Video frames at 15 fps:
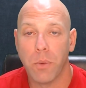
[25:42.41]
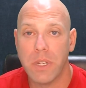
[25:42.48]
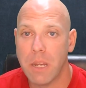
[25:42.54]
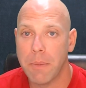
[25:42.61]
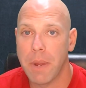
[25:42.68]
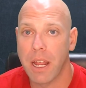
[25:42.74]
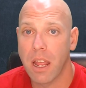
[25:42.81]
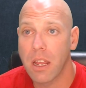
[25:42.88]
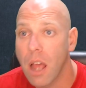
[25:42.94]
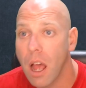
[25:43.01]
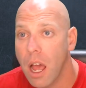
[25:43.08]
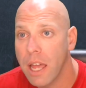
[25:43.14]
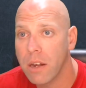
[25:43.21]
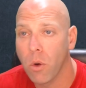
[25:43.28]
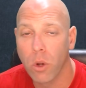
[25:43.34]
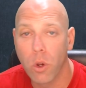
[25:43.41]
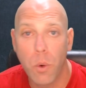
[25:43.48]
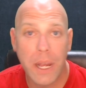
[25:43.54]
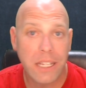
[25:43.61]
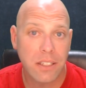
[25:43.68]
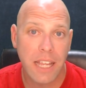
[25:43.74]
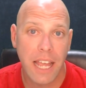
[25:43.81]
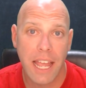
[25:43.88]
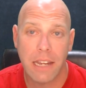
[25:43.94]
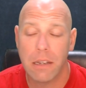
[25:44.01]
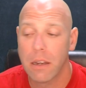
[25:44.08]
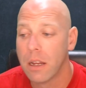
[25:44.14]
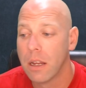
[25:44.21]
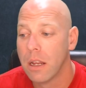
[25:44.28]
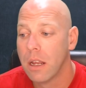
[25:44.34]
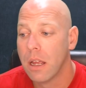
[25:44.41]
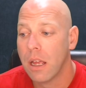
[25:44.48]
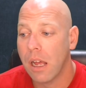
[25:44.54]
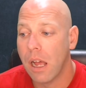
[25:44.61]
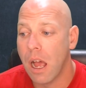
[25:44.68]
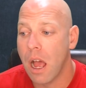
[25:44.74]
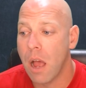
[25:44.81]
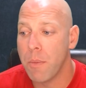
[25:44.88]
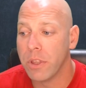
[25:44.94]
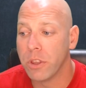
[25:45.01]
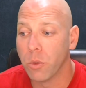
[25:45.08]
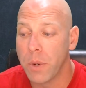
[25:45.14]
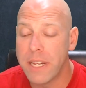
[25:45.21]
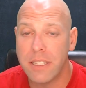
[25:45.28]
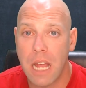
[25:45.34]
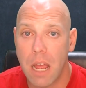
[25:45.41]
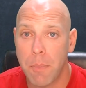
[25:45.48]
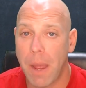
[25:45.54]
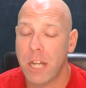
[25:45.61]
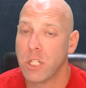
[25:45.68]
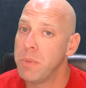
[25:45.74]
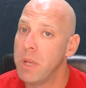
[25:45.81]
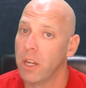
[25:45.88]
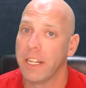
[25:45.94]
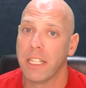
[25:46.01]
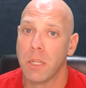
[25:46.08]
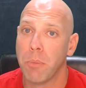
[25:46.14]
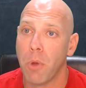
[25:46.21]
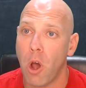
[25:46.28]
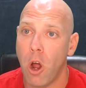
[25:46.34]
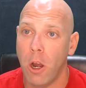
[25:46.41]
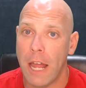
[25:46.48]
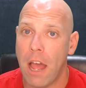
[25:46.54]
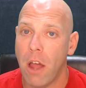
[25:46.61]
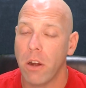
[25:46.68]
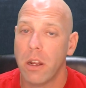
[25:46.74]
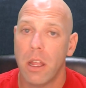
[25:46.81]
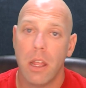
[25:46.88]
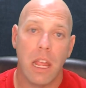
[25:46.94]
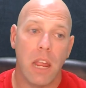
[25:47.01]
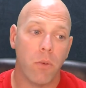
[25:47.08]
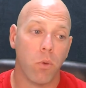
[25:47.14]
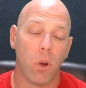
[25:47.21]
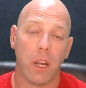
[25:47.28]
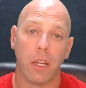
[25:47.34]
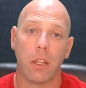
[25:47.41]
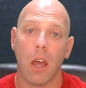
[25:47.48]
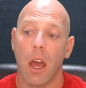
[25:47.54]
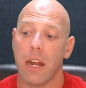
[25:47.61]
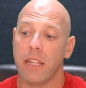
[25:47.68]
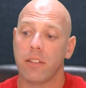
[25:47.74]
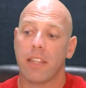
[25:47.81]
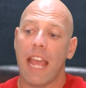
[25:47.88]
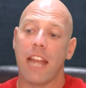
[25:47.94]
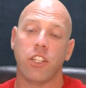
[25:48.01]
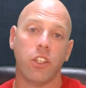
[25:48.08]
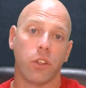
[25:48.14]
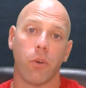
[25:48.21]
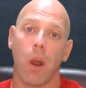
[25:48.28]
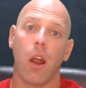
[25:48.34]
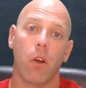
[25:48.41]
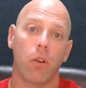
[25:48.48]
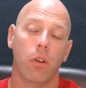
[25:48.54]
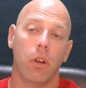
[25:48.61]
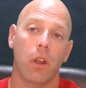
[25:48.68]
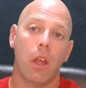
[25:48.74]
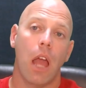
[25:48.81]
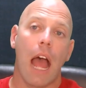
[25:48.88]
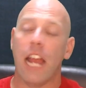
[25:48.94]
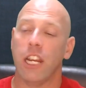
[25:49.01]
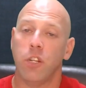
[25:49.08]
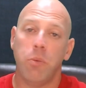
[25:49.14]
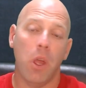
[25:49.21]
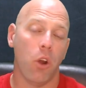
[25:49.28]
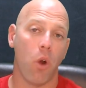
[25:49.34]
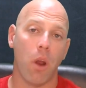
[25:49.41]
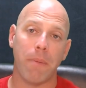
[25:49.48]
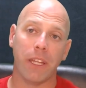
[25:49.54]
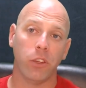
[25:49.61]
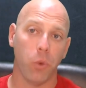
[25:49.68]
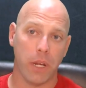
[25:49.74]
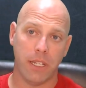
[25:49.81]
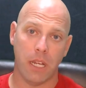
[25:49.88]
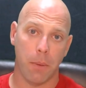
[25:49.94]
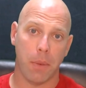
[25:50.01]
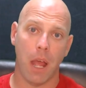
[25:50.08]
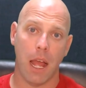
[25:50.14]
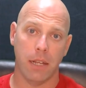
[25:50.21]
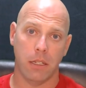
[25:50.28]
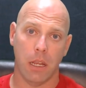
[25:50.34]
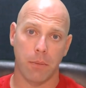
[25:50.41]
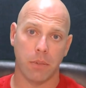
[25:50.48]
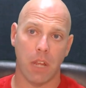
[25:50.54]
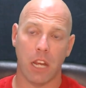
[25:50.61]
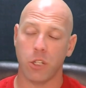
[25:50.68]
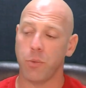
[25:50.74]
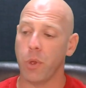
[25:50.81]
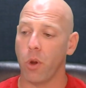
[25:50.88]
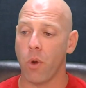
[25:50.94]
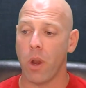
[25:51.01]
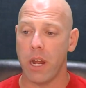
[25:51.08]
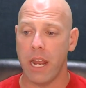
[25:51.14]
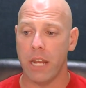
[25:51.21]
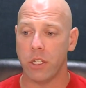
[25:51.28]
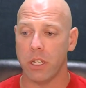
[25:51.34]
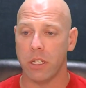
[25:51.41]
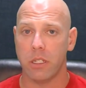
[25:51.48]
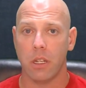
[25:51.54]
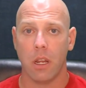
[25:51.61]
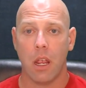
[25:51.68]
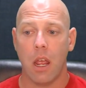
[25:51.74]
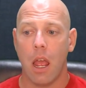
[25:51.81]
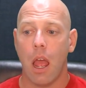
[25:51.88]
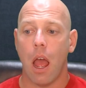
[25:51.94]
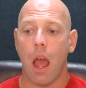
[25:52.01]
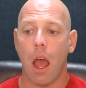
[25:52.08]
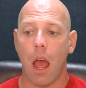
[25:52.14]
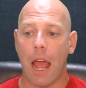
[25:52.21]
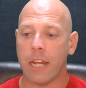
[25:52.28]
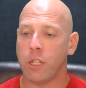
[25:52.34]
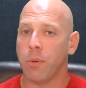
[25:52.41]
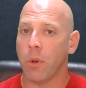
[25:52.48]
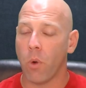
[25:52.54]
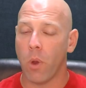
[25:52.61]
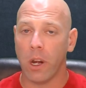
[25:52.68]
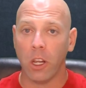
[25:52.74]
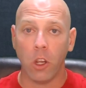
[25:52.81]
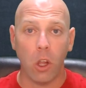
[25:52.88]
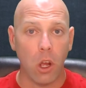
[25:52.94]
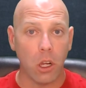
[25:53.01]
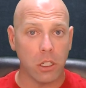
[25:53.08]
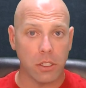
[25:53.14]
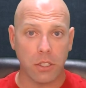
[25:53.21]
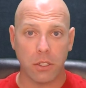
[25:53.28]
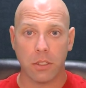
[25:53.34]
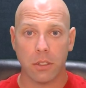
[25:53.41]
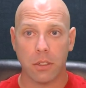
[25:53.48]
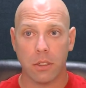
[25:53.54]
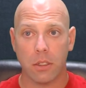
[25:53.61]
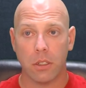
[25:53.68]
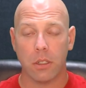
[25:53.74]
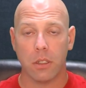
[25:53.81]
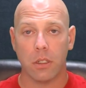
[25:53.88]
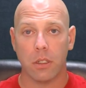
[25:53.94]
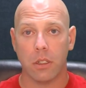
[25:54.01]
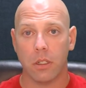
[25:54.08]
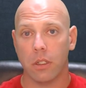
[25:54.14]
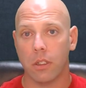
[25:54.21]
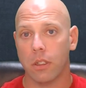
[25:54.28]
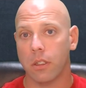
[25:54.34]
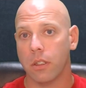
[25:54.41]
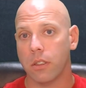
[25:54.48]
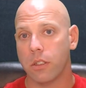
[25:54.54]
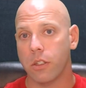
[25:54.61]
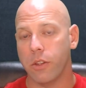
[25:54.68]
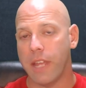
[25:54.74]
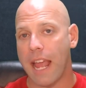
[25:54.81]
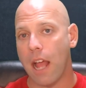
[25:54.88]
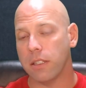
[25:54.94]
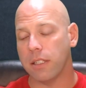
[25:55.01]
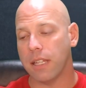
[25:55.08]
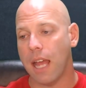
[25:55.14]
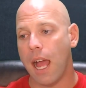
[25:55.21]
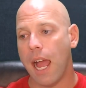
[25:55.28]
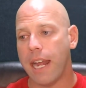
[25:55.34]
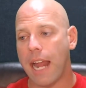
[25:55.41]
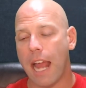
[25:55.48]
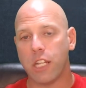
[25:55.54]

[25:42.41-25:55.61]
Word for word: Three step I can cut or quick set. Um, three step I should be able to get the ball out. If we're in gun, it's catch and throw. I should be able to run my three step concepts. I should be able to run hitches. Uh, I should be able to run looks to the outside.